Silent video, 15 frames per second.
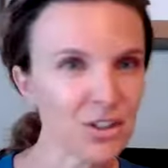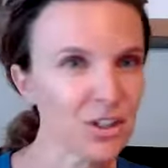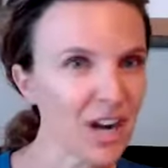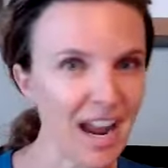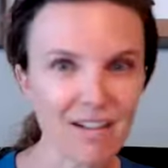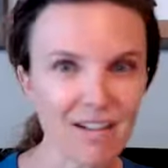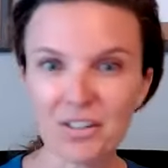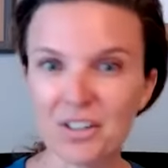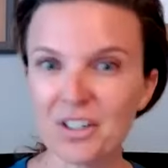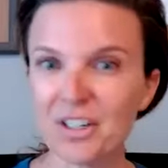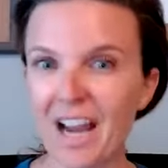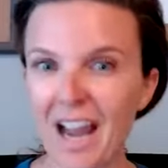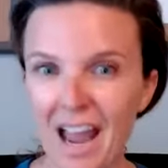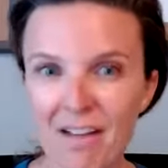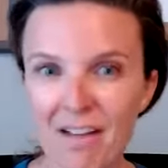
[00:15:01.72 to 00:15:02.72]
ever,
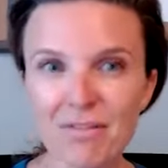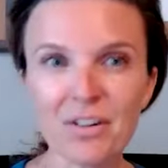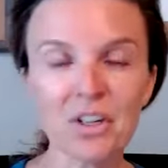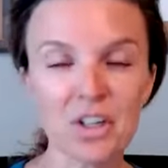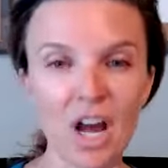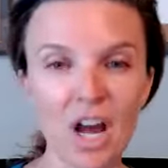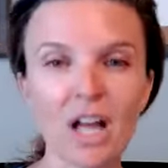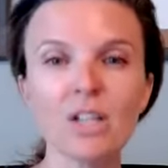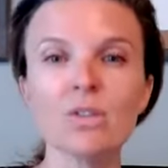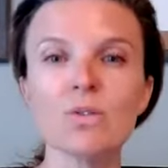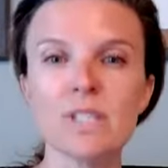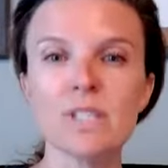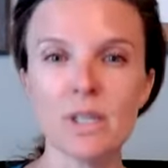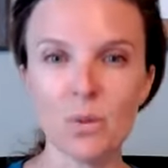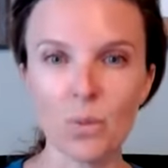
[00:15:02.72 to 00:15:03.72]
ever, ever not
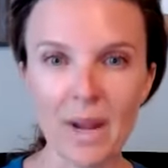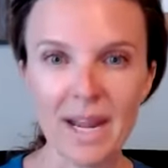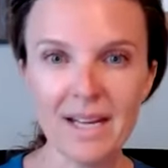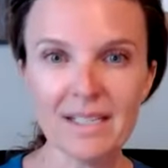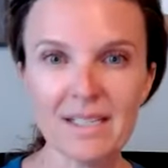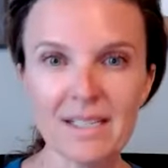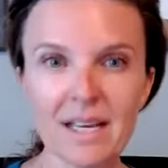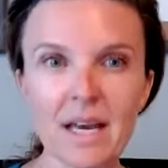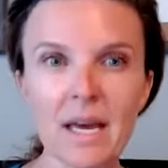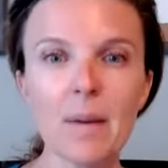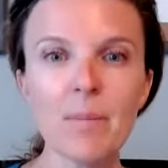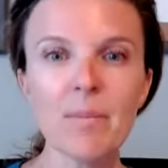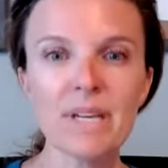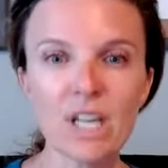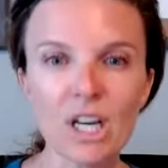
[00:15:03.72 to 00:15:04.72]
losing weight
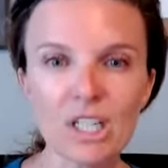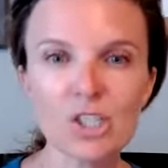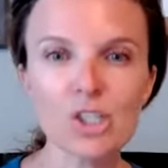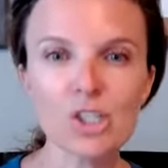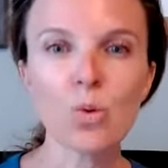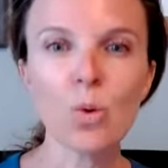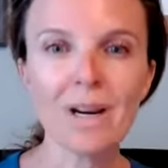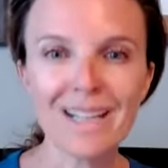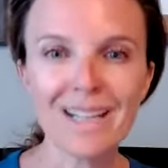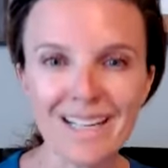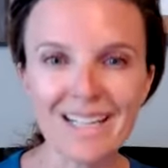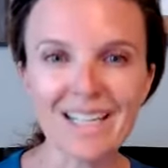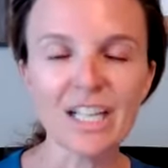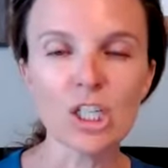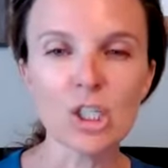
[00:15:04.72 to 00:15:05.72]
because you are
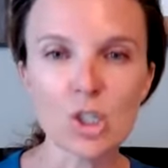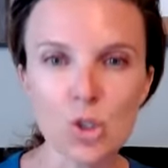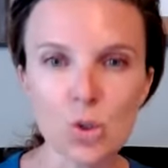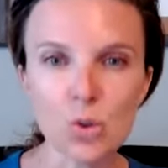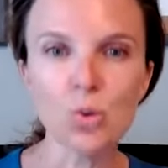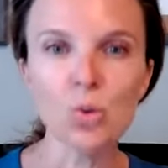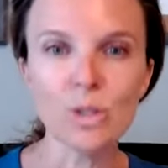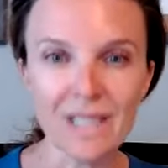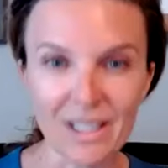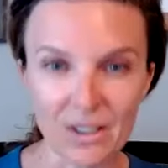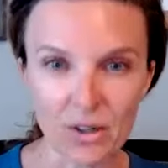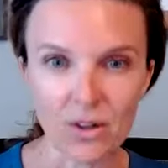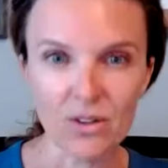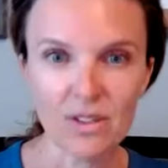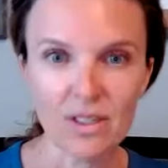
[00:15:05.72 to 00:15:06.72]
eating too
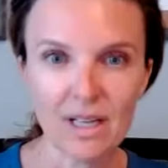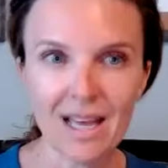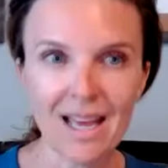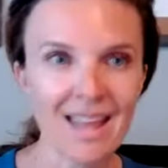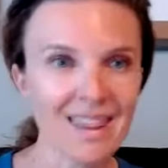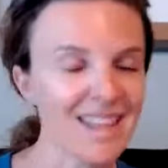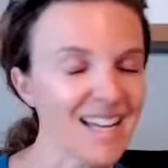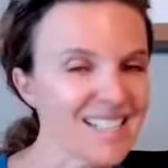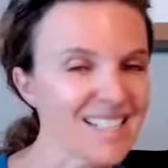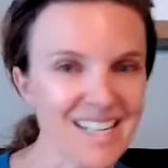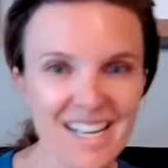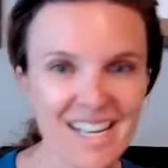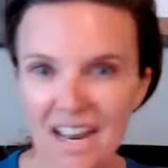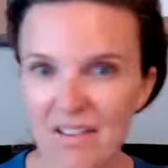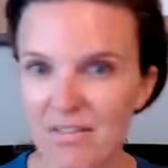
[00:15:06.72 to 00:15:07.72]
little.
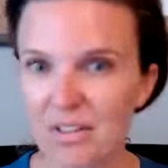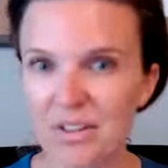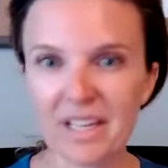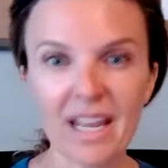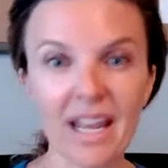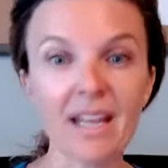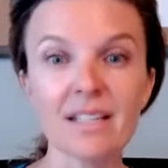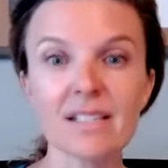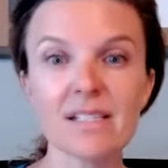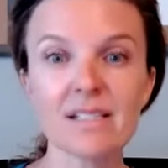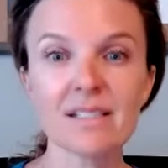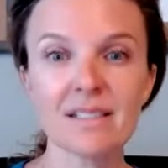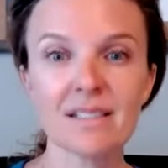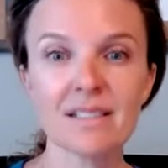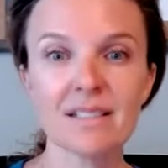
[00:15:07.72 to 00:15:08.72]
That's never the
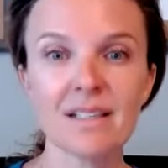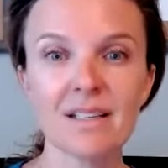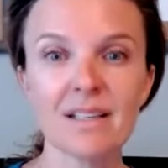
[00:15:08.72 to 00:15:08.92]
case.